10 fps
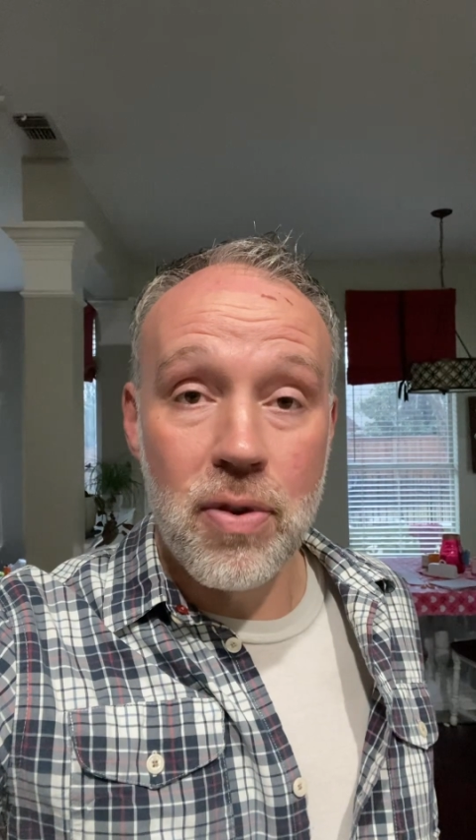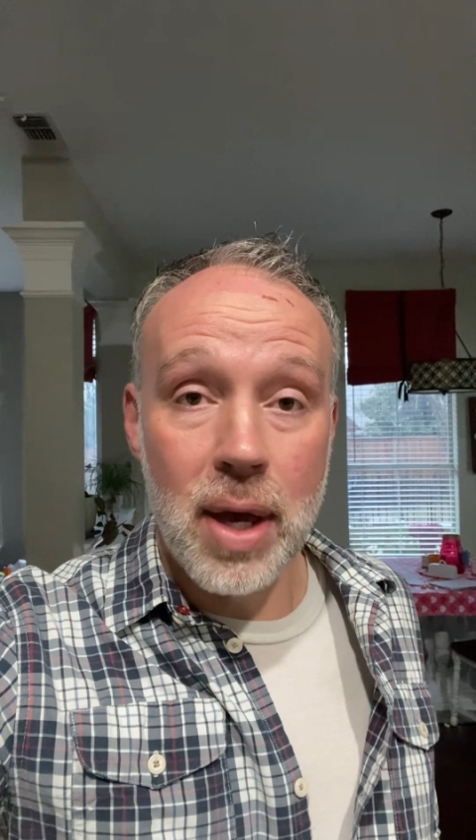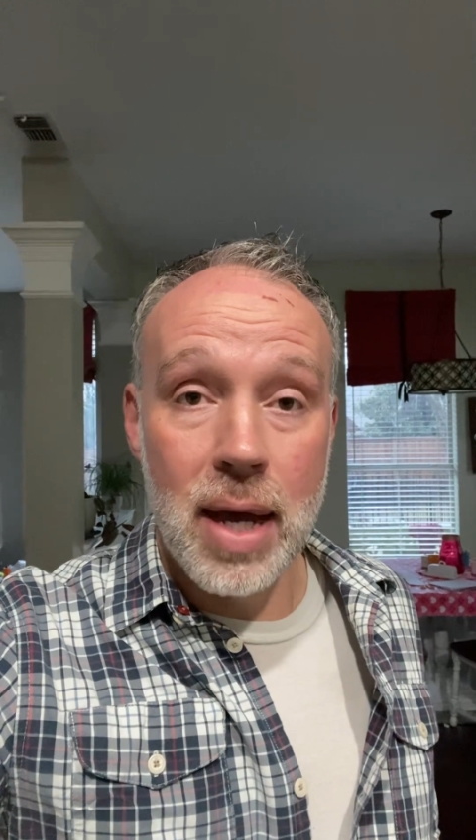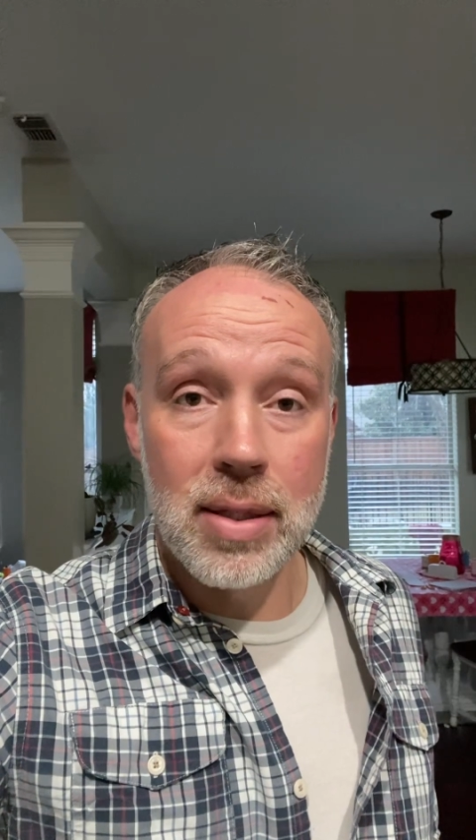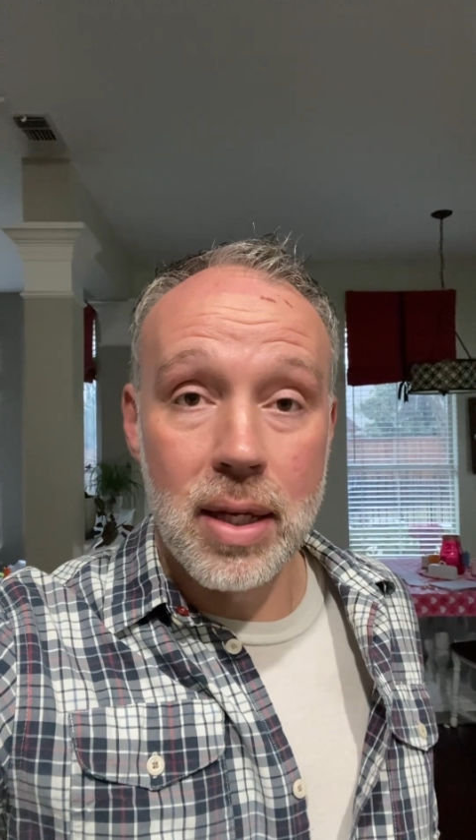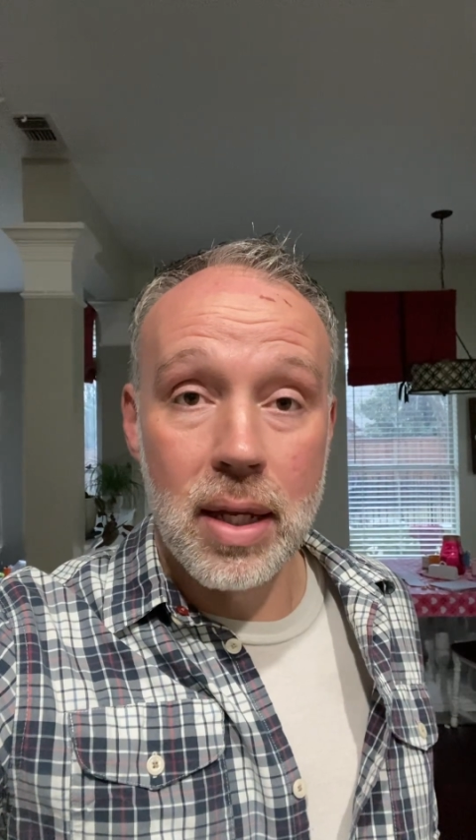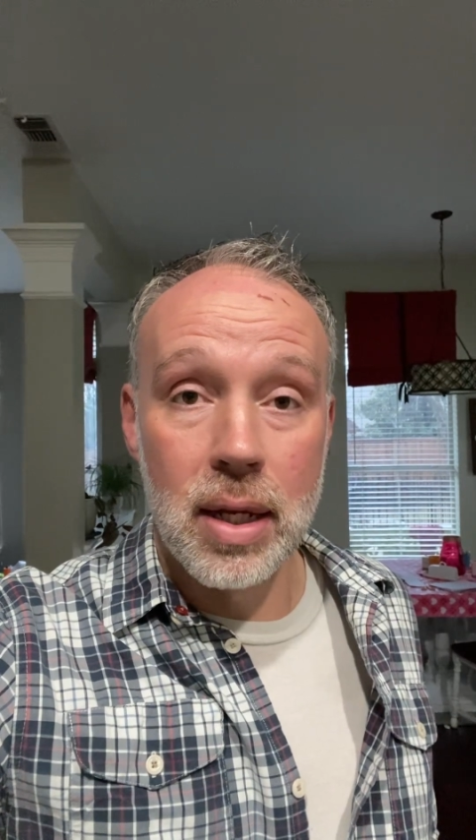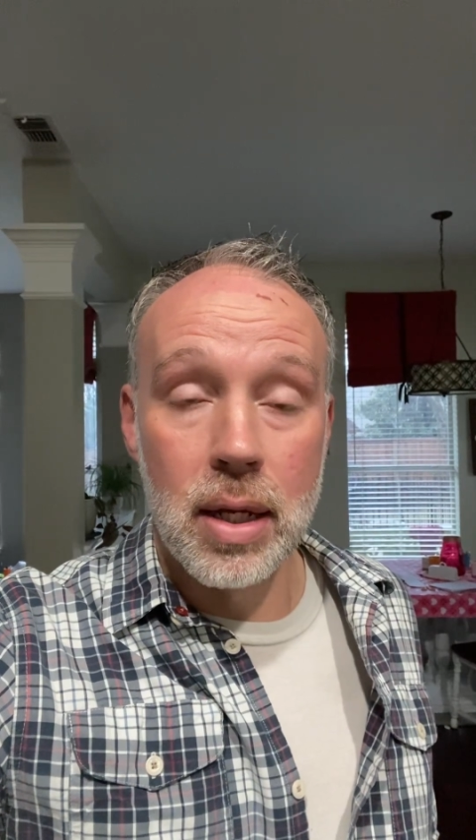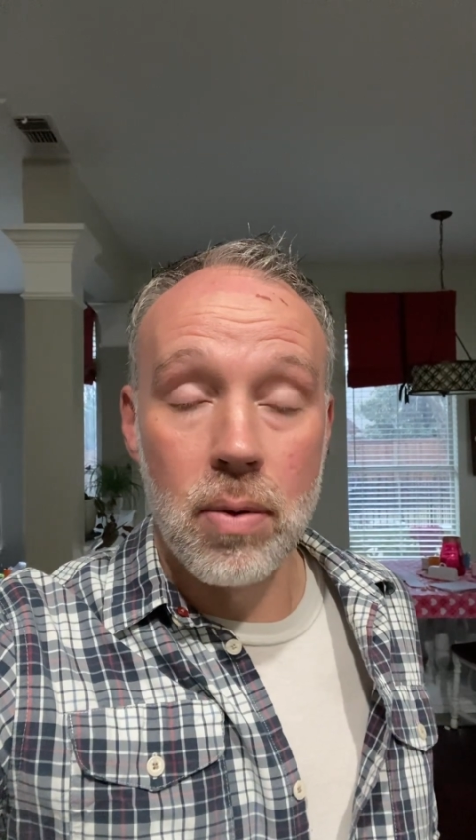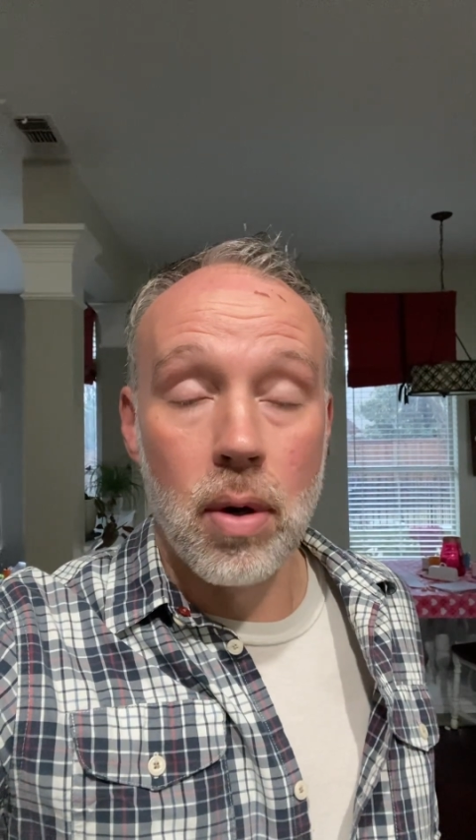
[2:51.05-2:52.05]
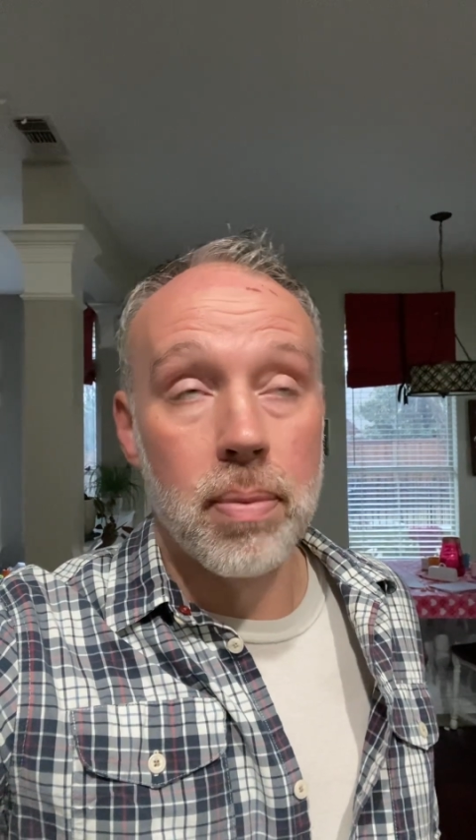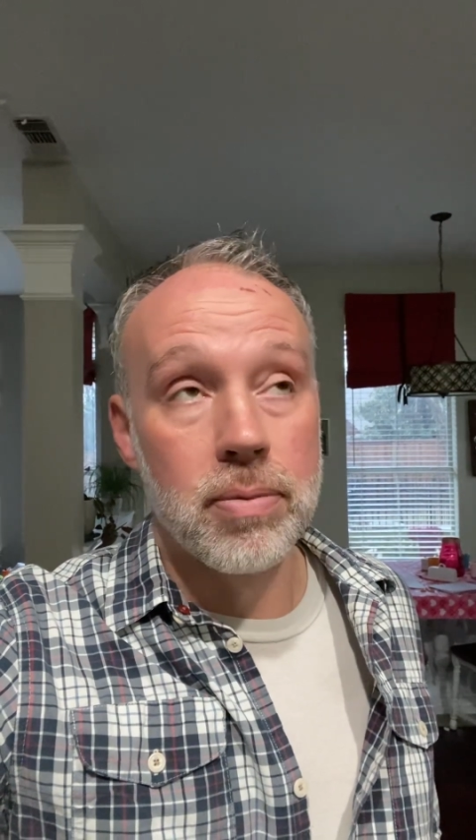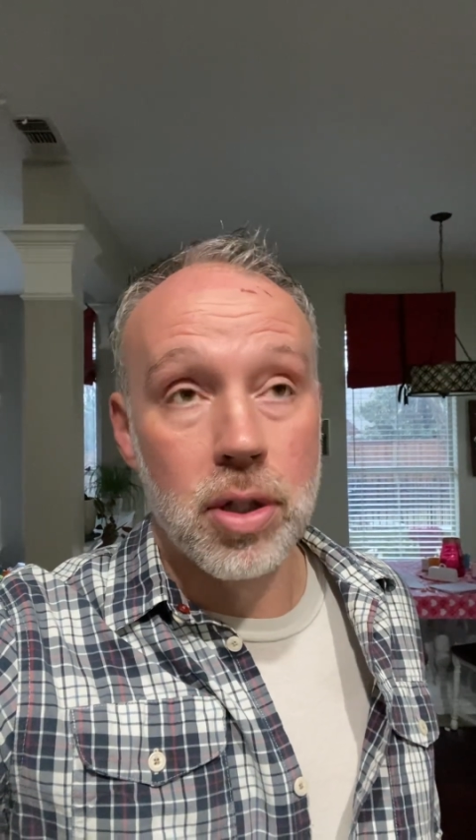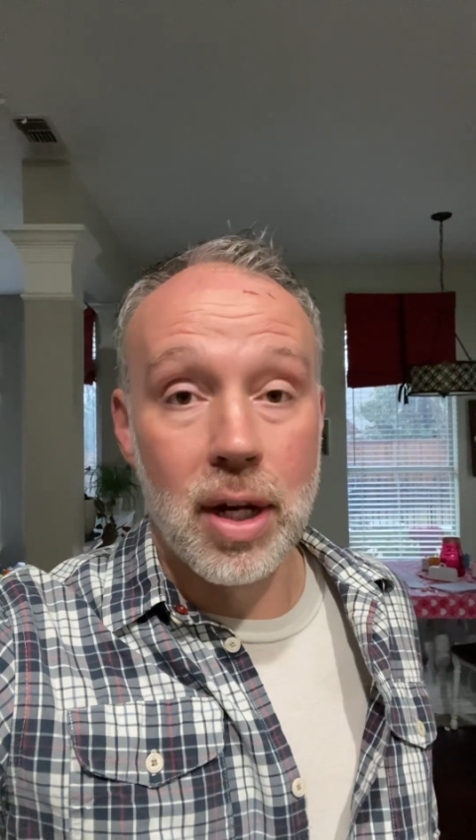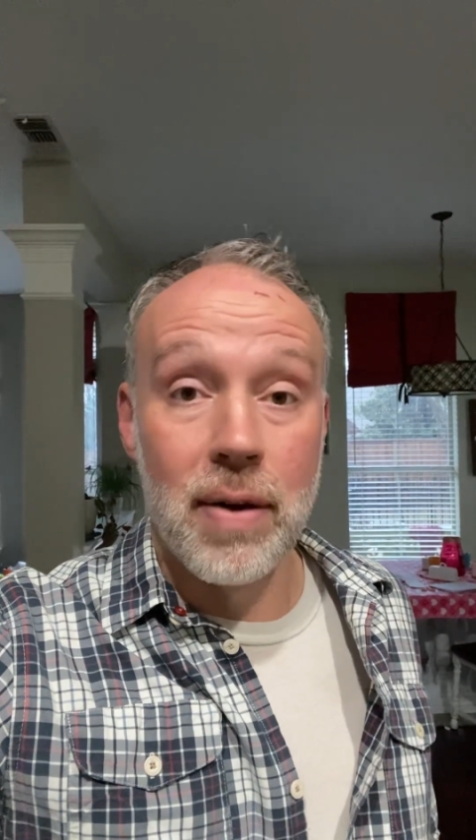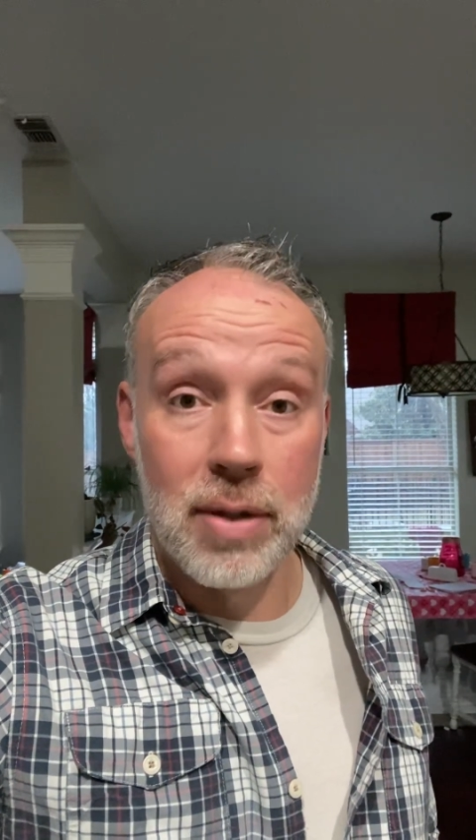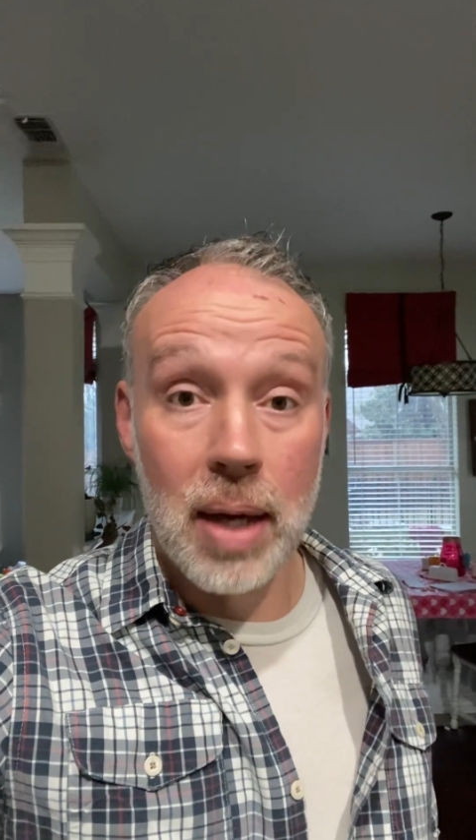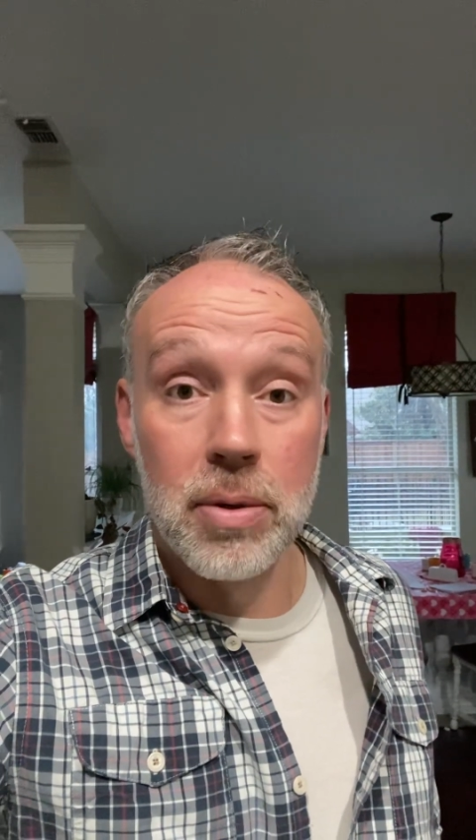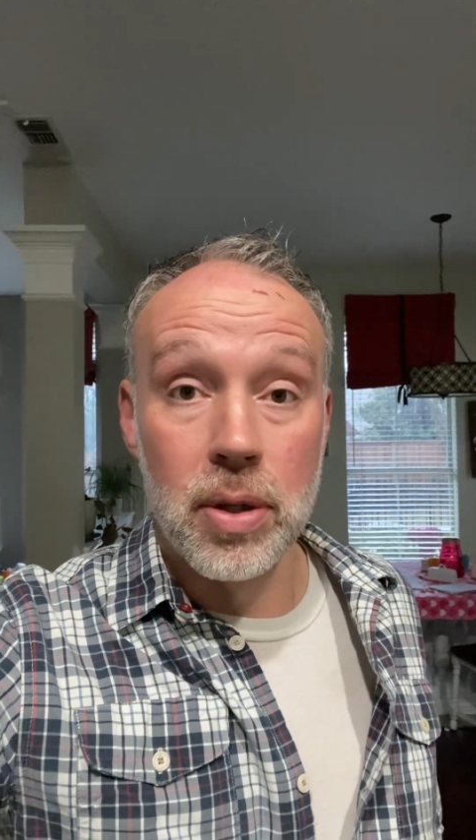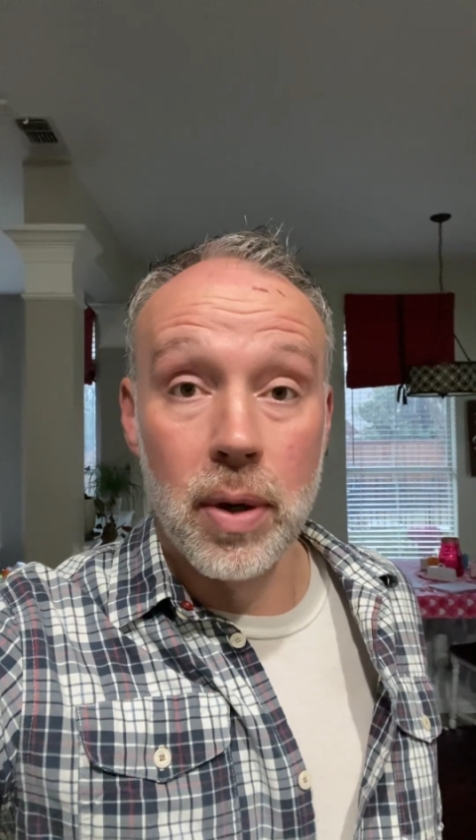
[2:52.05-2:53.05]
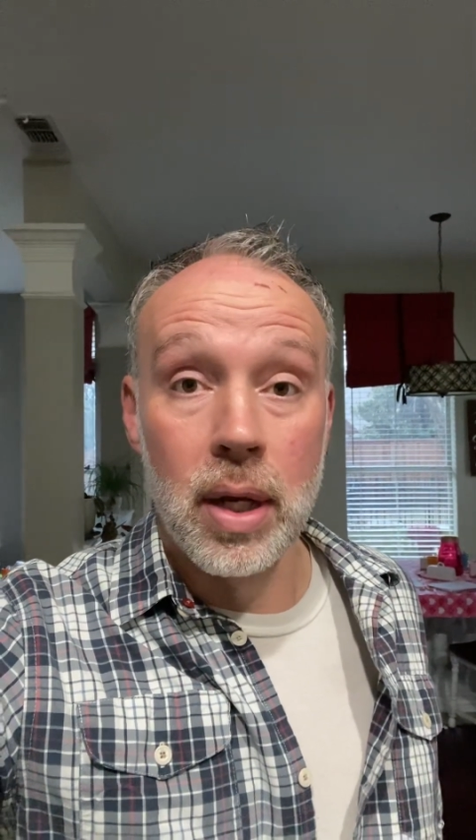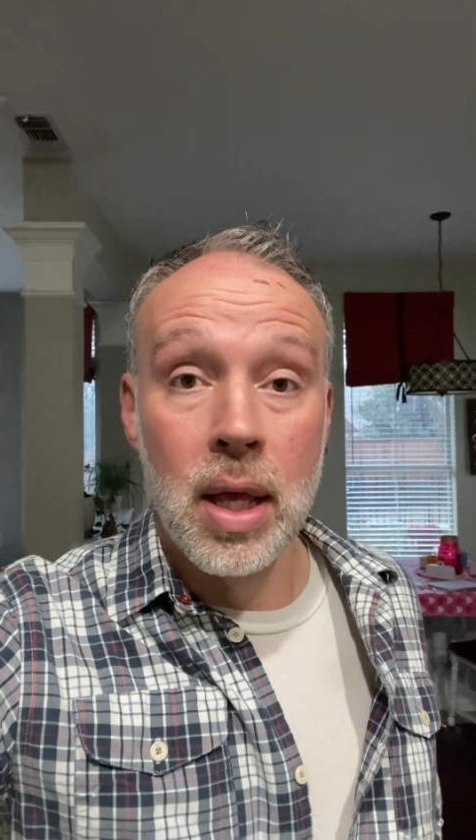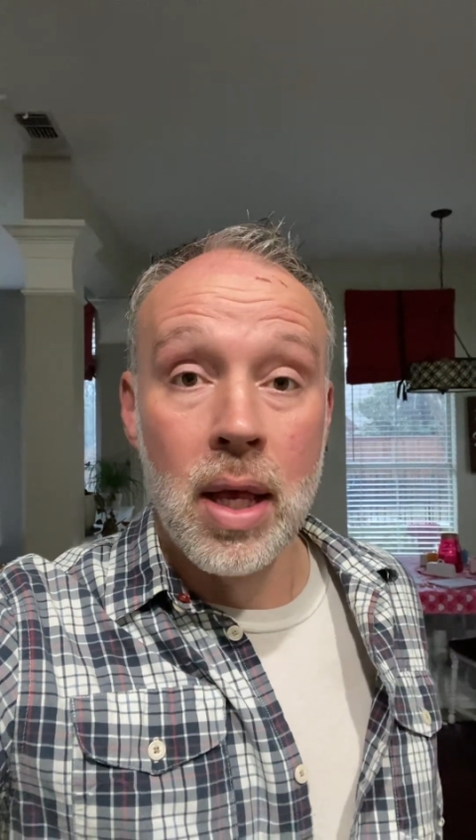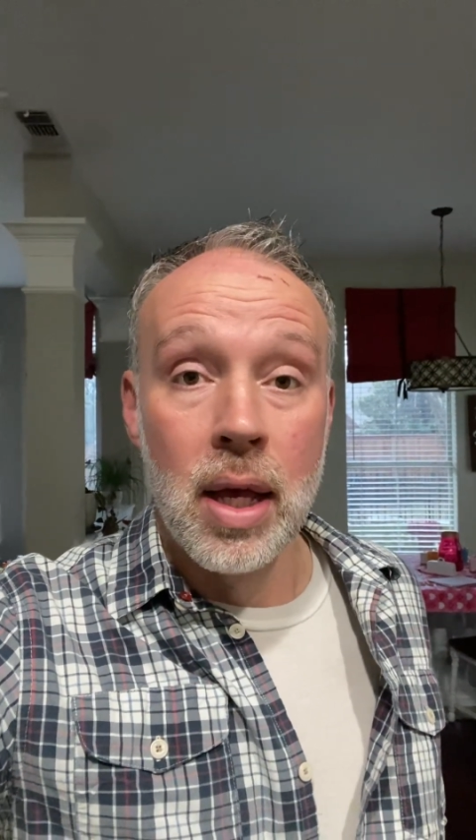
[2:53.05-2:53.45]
you're gonna have time to do it.